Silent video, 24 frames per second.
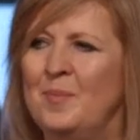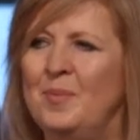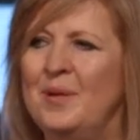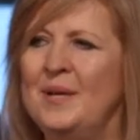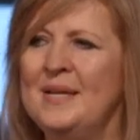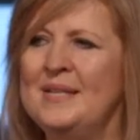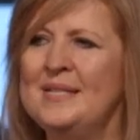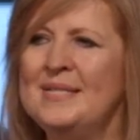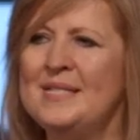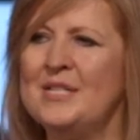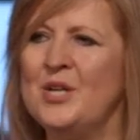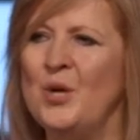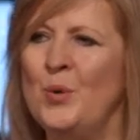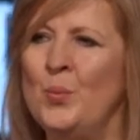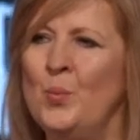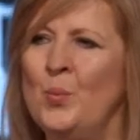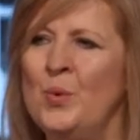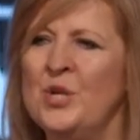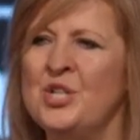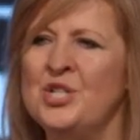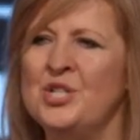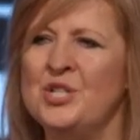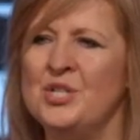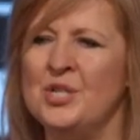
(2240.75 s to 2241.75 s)
please don't
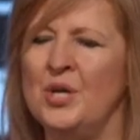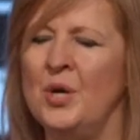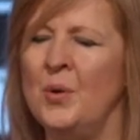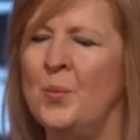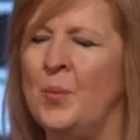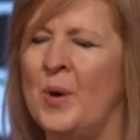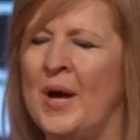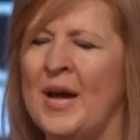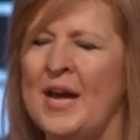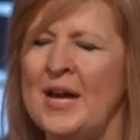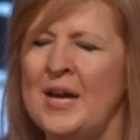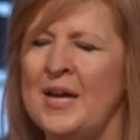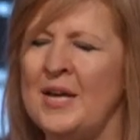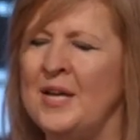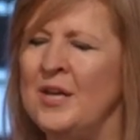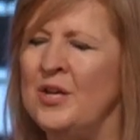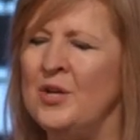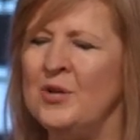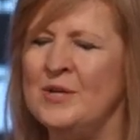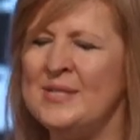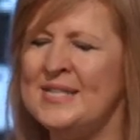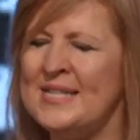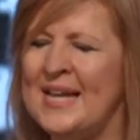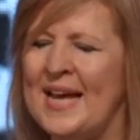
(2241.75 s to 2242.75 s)
wish away
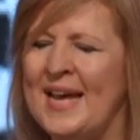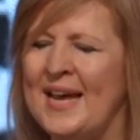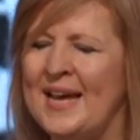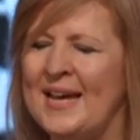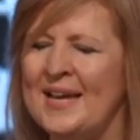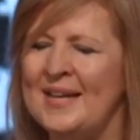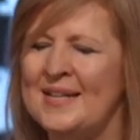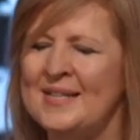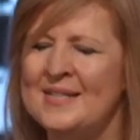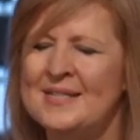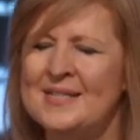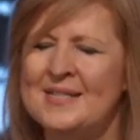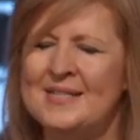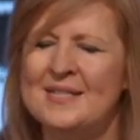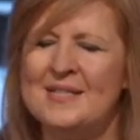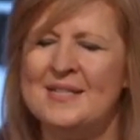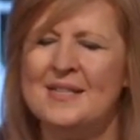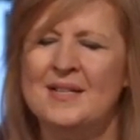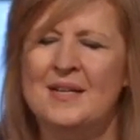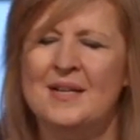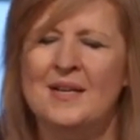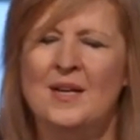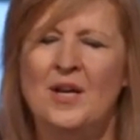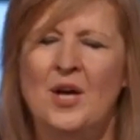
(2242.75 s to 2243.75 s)
your
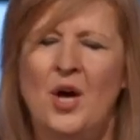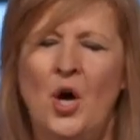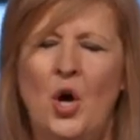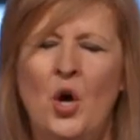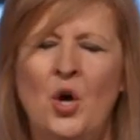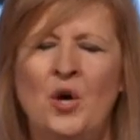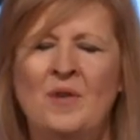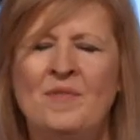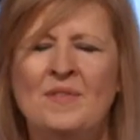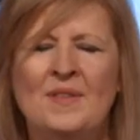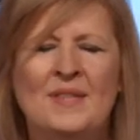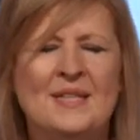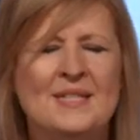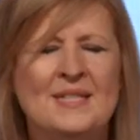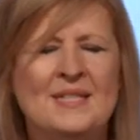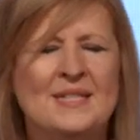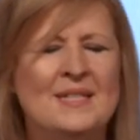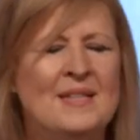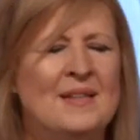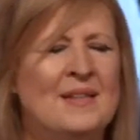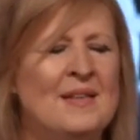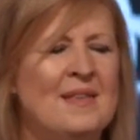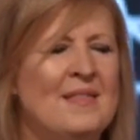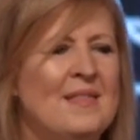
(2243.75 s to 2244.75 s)
days over the
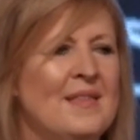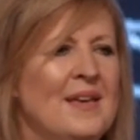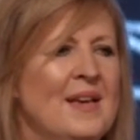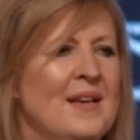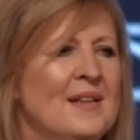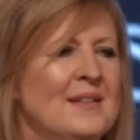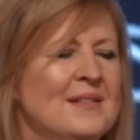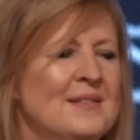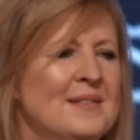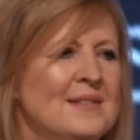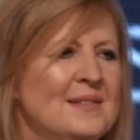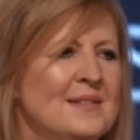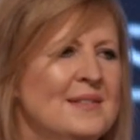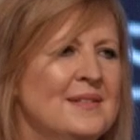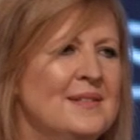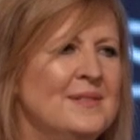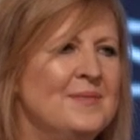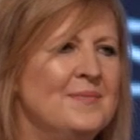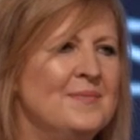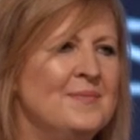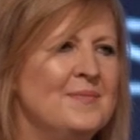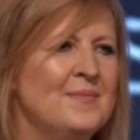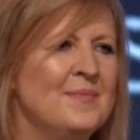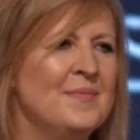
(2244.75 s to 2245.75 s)
silly things.
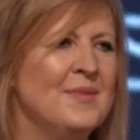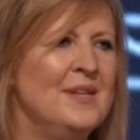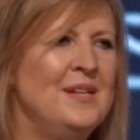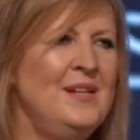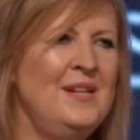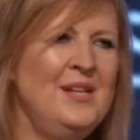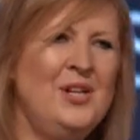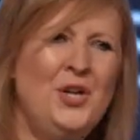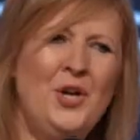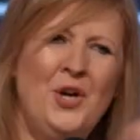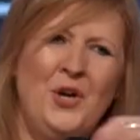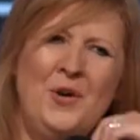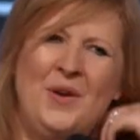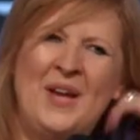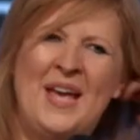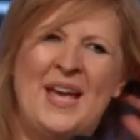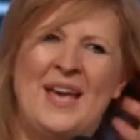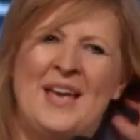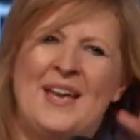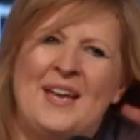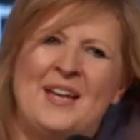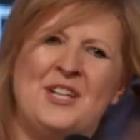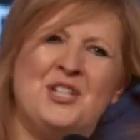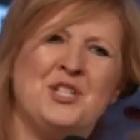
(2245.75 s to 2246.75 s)
You know,
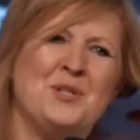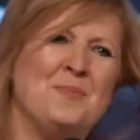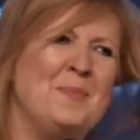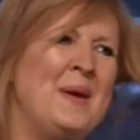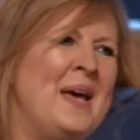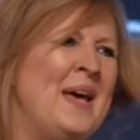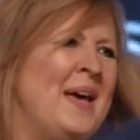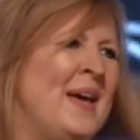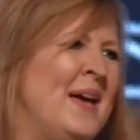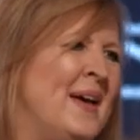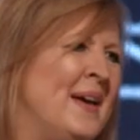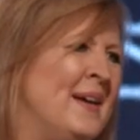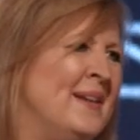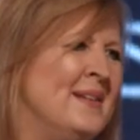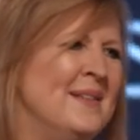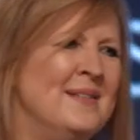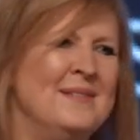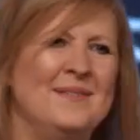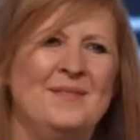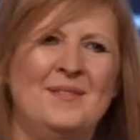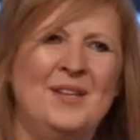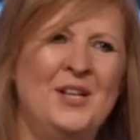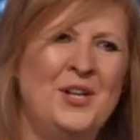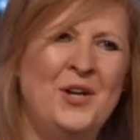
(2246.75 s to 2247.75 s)
hair schmear,
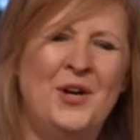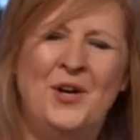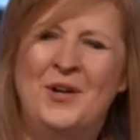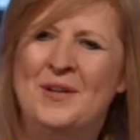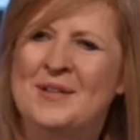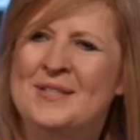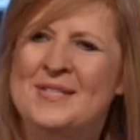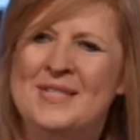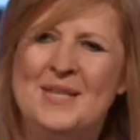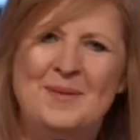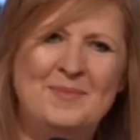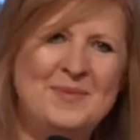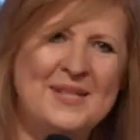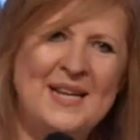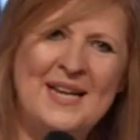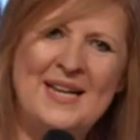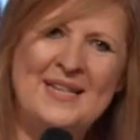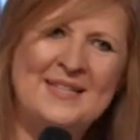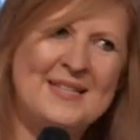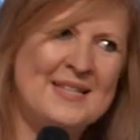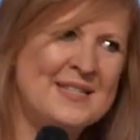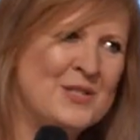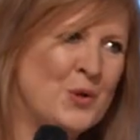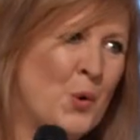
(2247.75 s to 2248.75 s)
you know, some
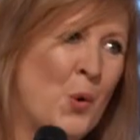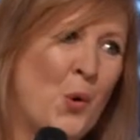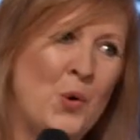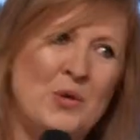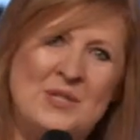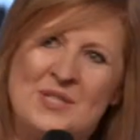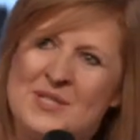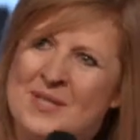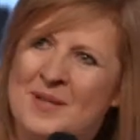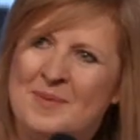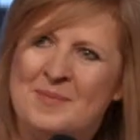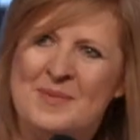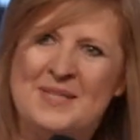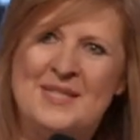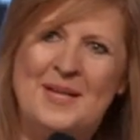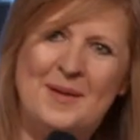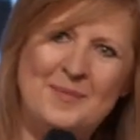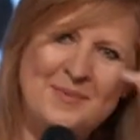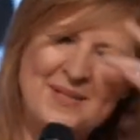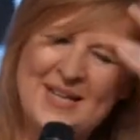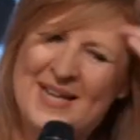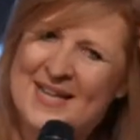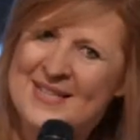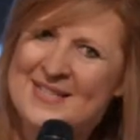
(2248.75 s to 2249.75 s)
days it's awesome,
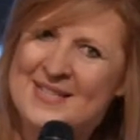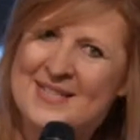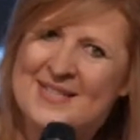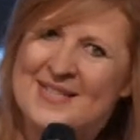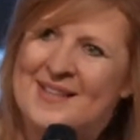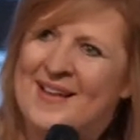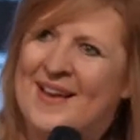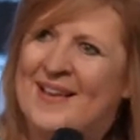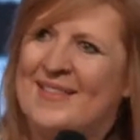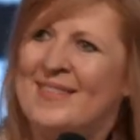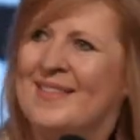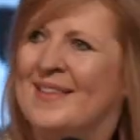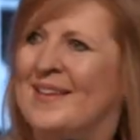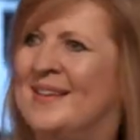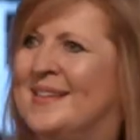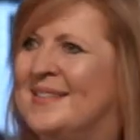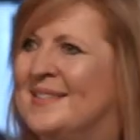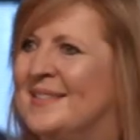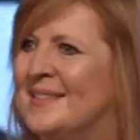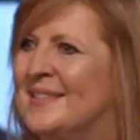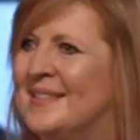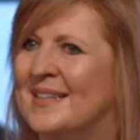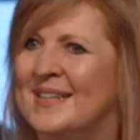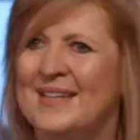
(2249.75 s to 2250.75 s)
some days it's like
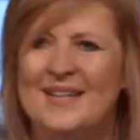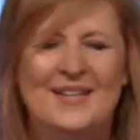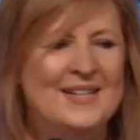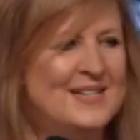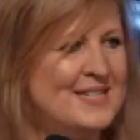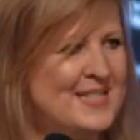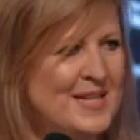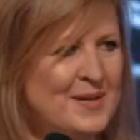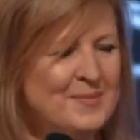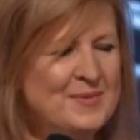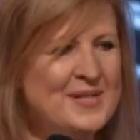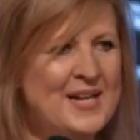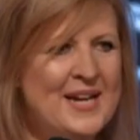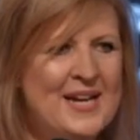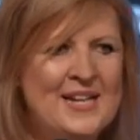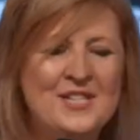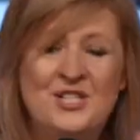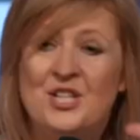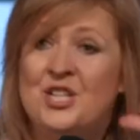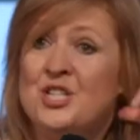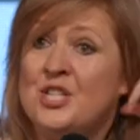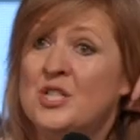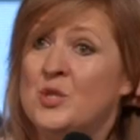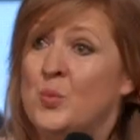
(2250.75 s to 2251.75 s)
this, some
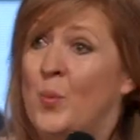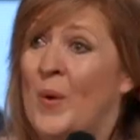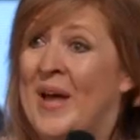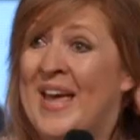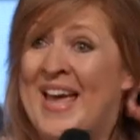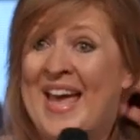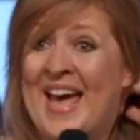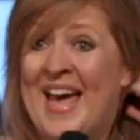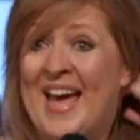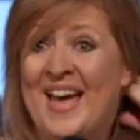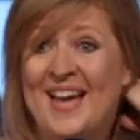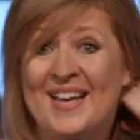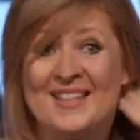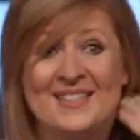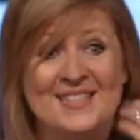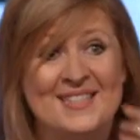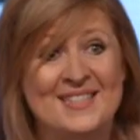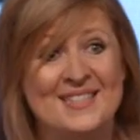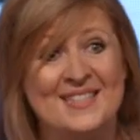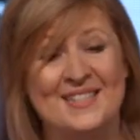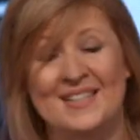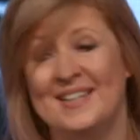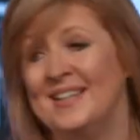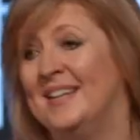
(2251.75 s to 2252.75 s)
days you just wear
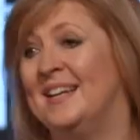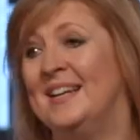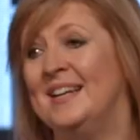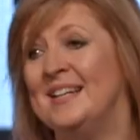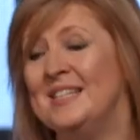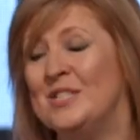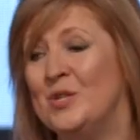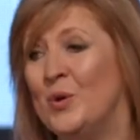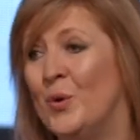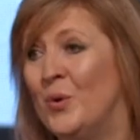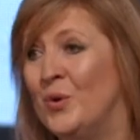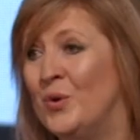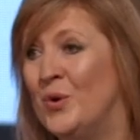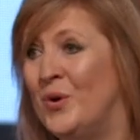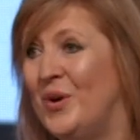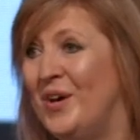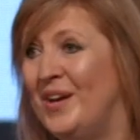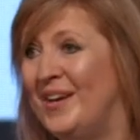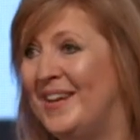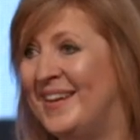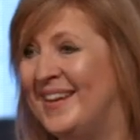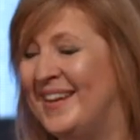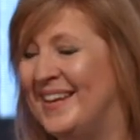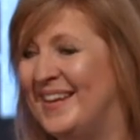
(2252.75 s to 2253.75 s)
hats. It's all
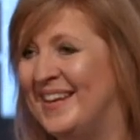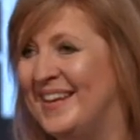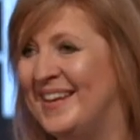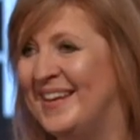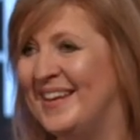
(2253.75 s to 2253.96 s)
good.